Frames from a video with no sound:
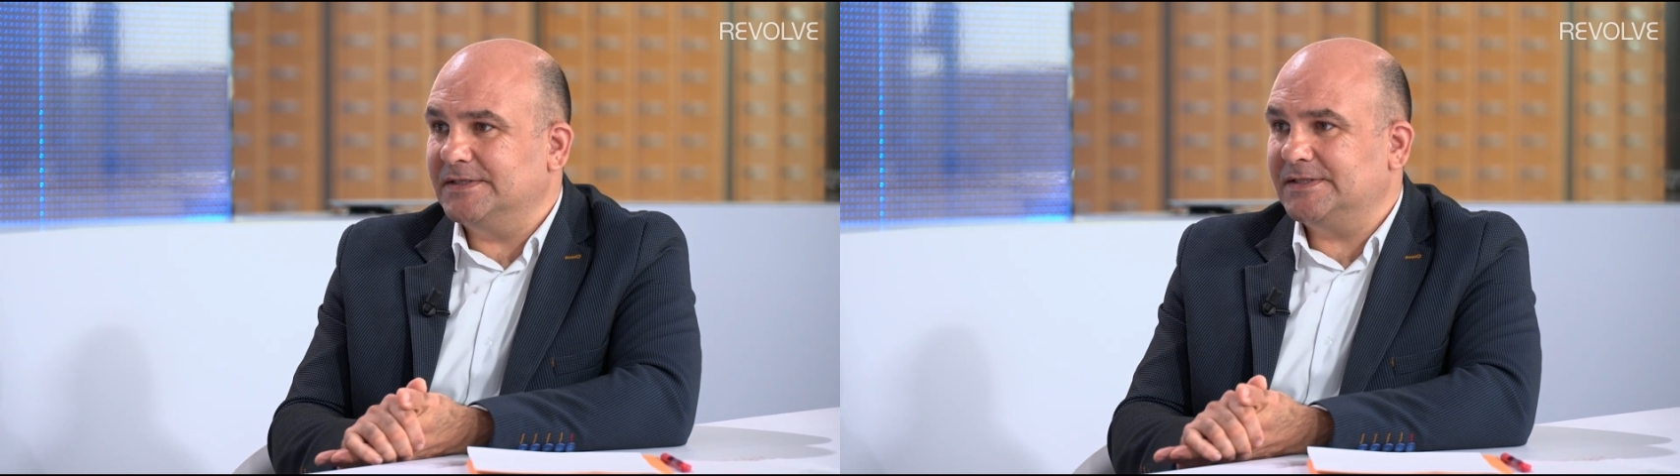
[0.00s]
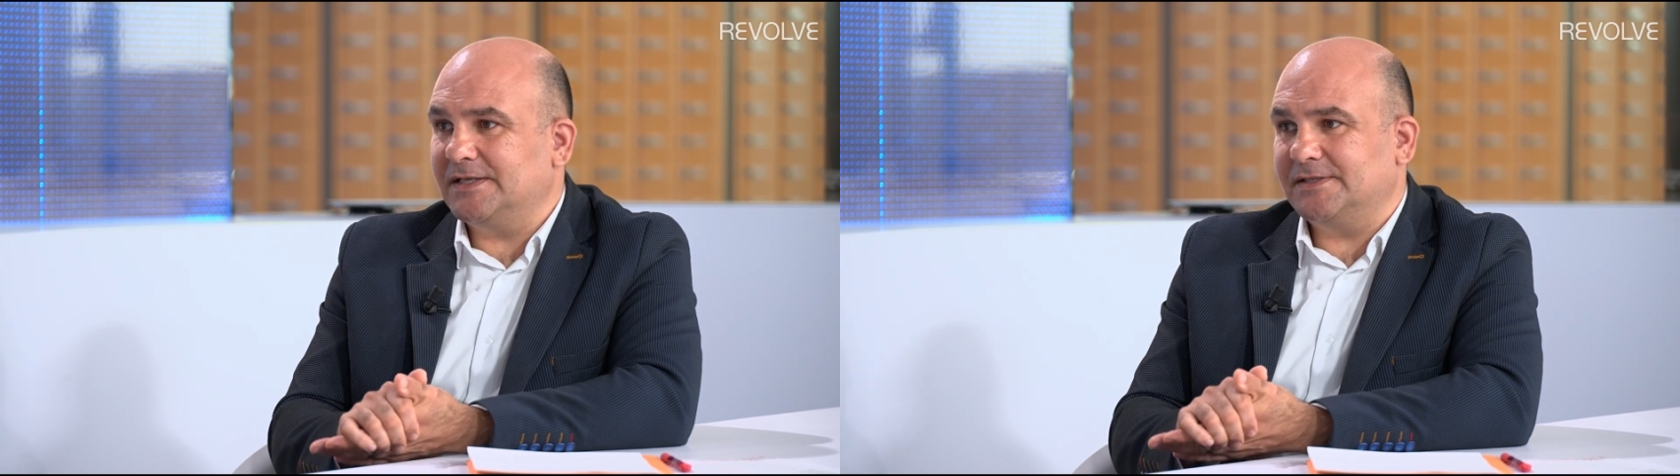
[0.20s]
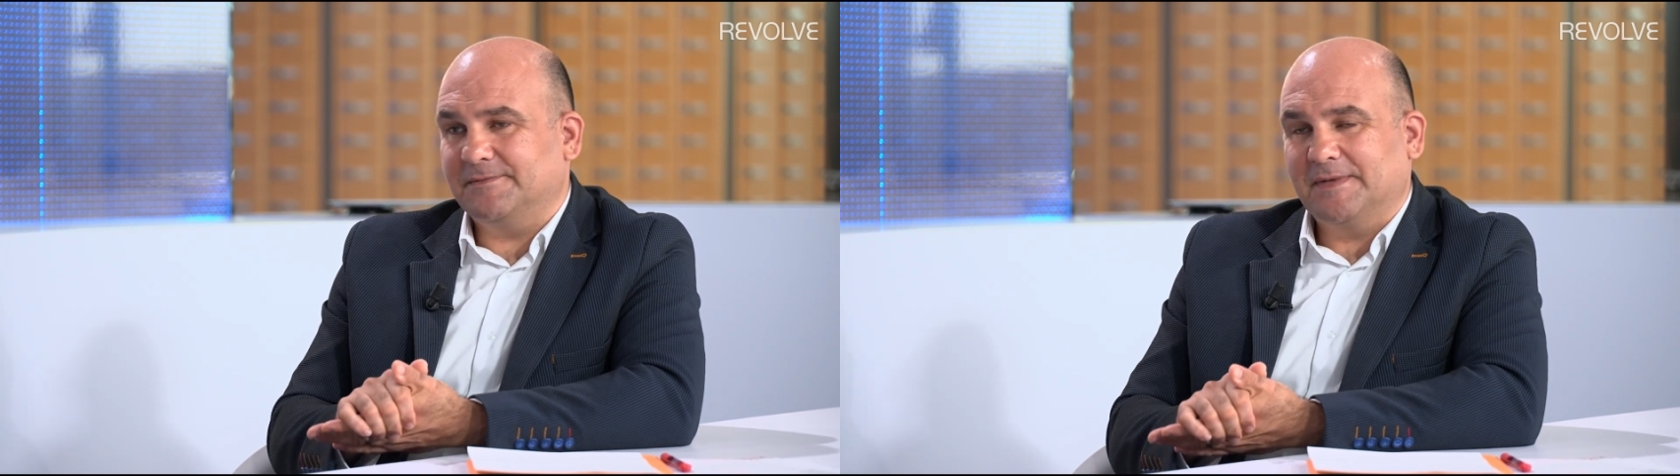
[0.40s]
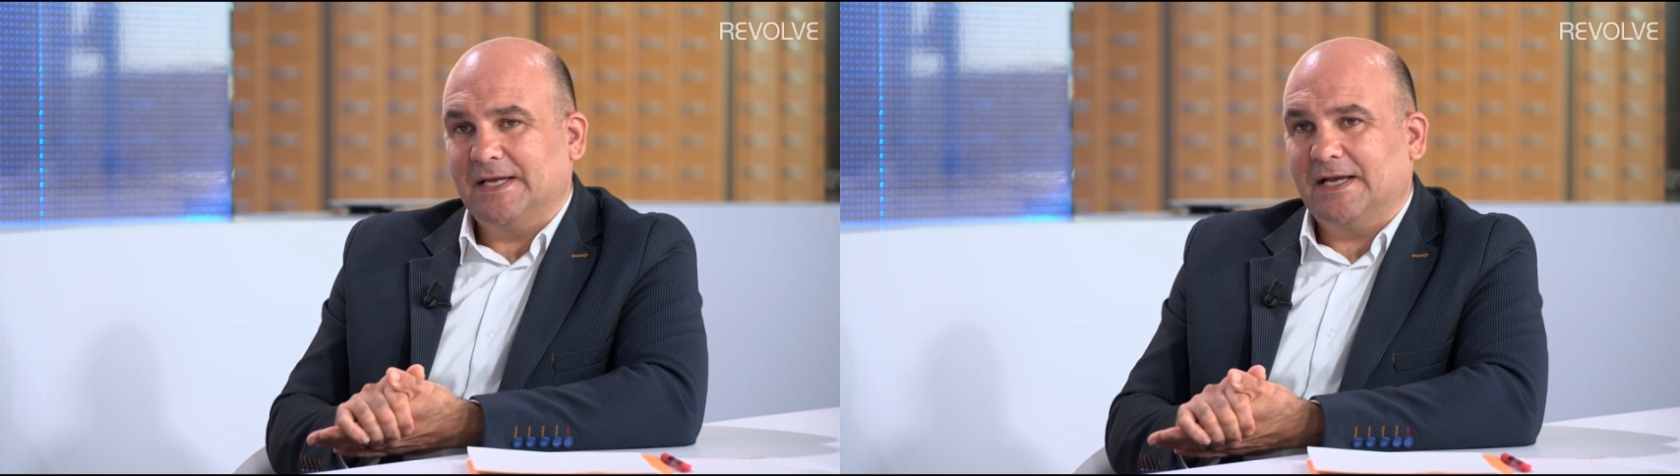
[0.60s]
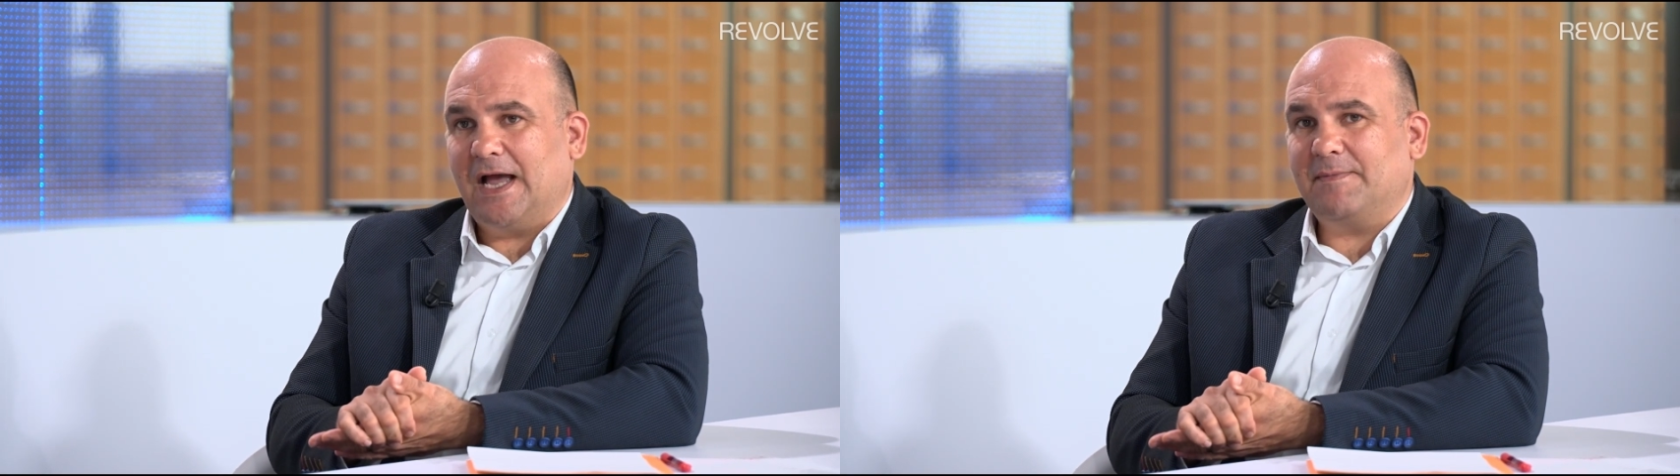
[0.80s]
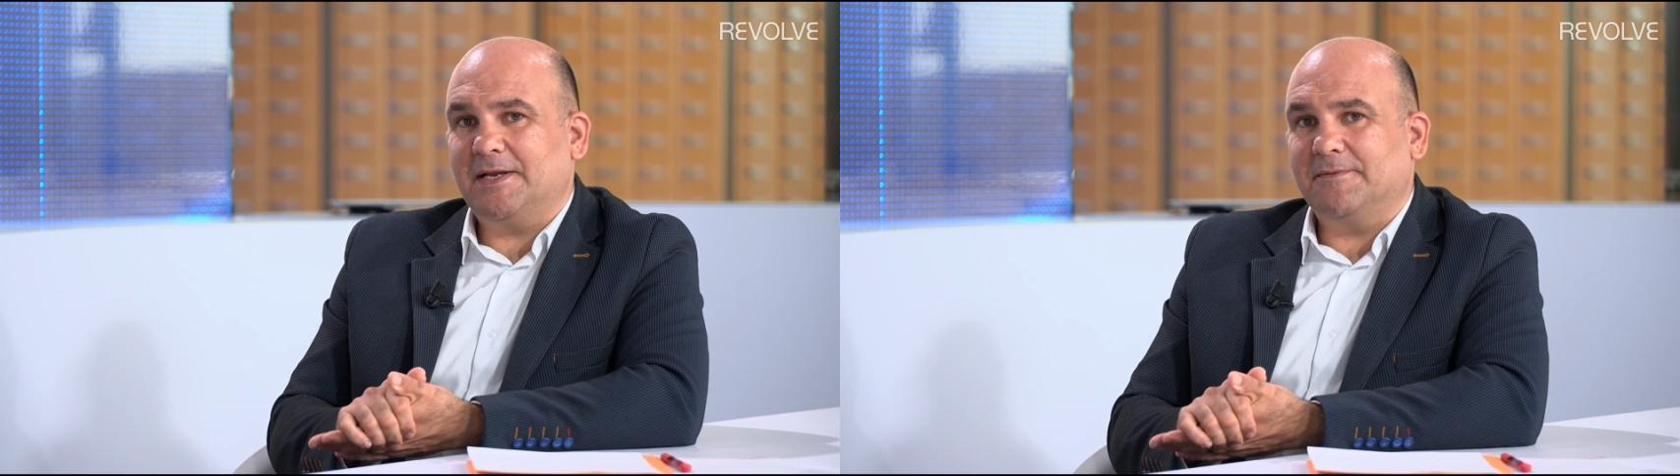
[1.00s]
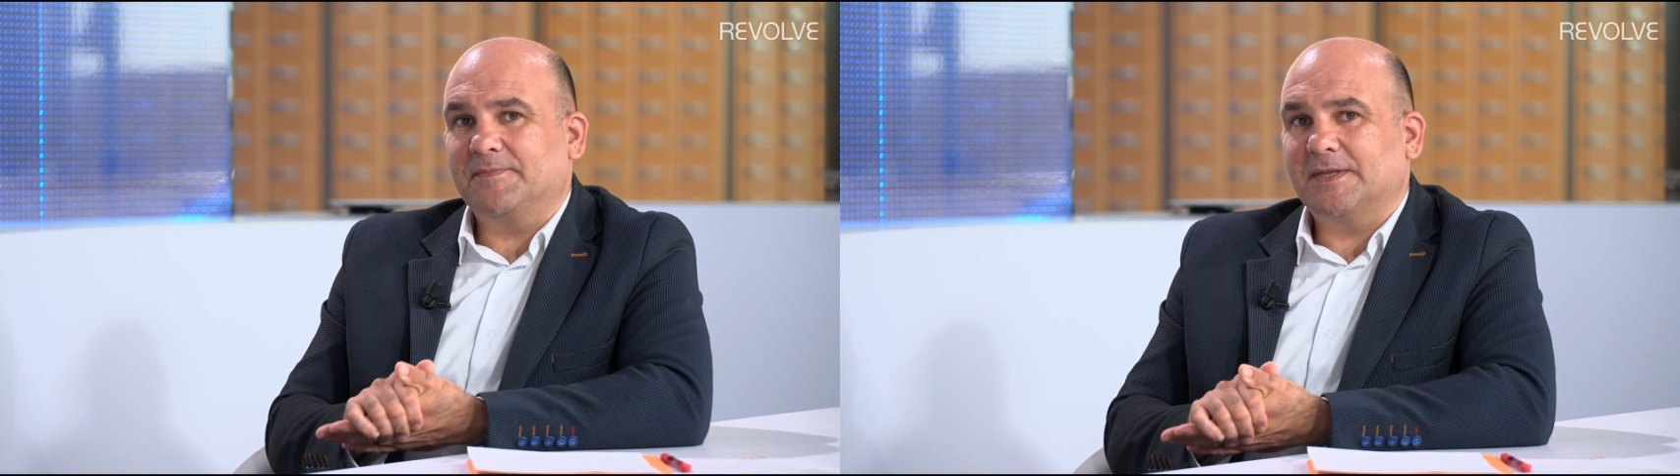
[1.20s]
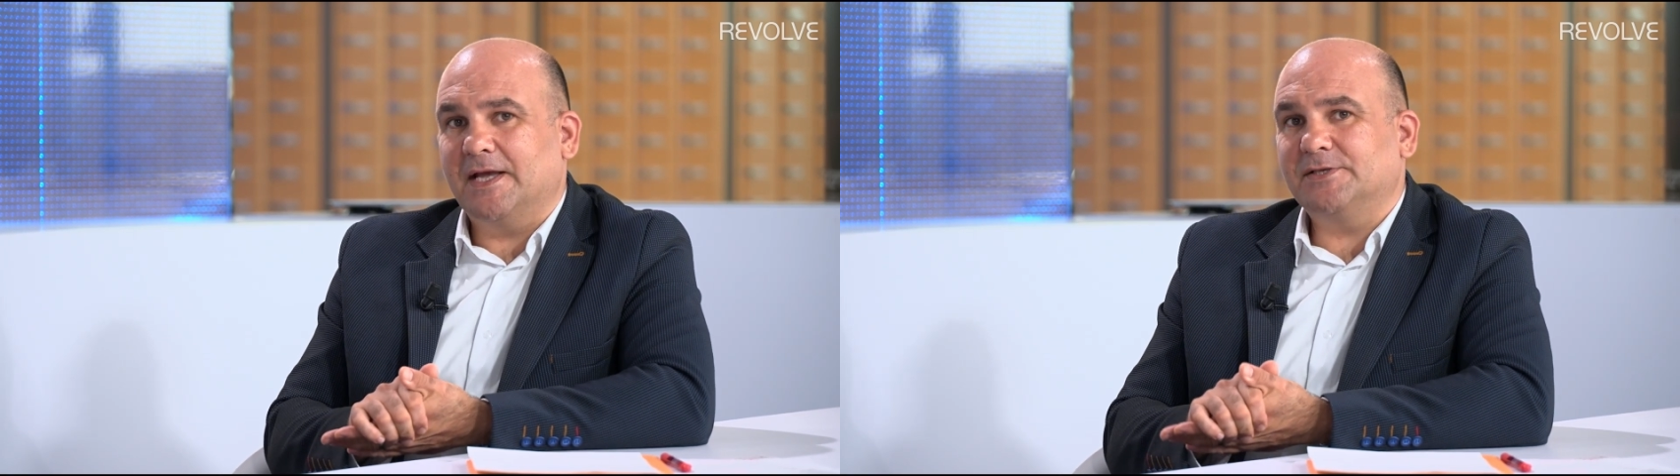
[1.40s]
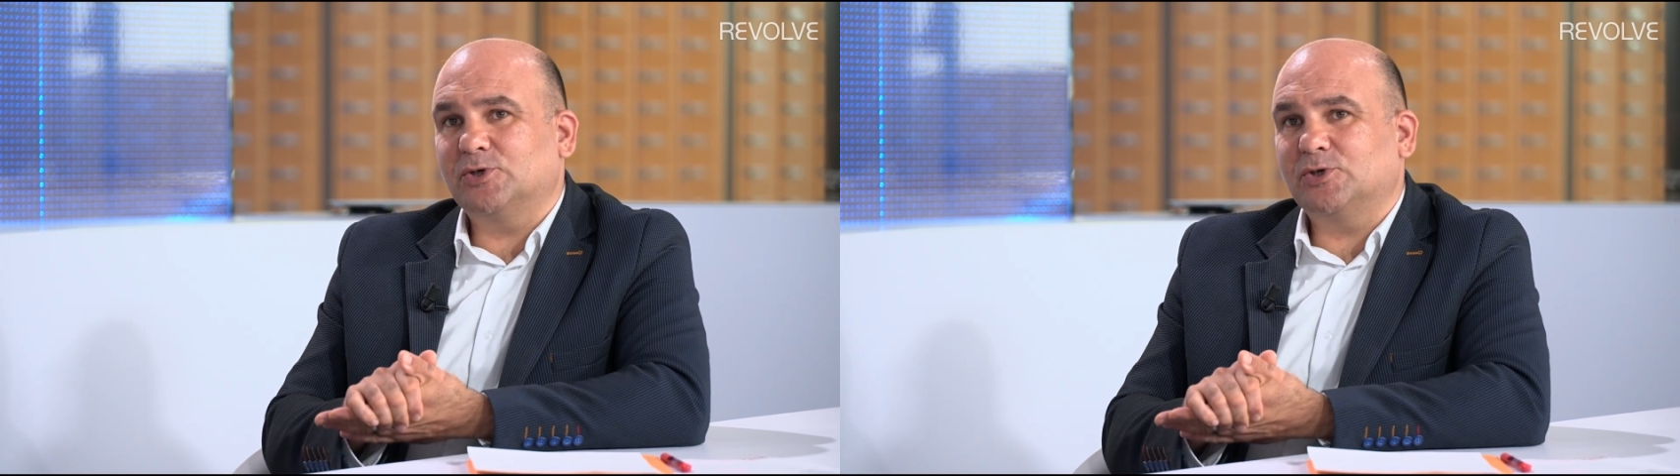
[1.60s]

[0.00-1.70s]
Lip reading: Instead, I mean, it's